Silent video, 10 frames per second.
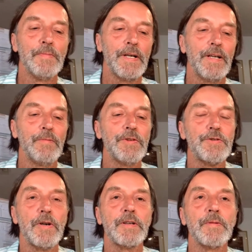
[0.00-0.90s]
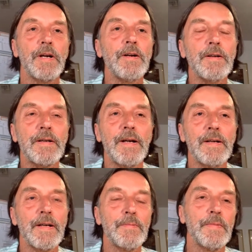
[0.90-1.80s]
my name is Joachim Gerlach,
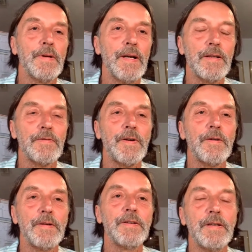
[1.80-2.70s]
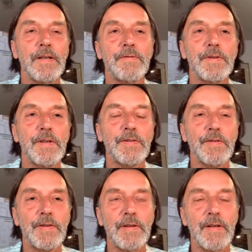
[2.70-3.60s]
and I'm head of R&D at
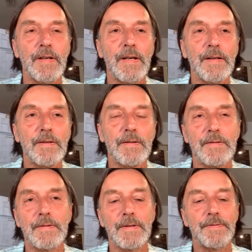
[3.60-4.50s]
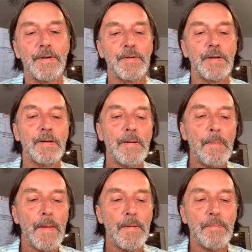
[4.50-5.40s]
Medicines India and a founding
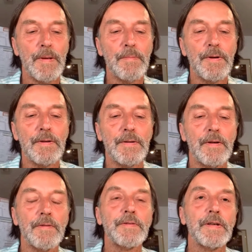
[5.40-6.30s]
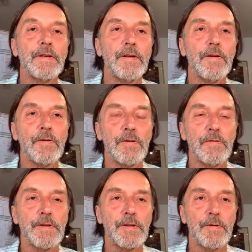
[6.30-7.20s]
member of the Long
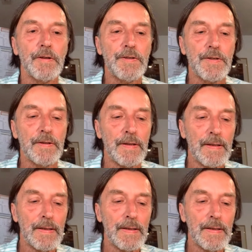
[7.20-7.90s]
COVID Coalition.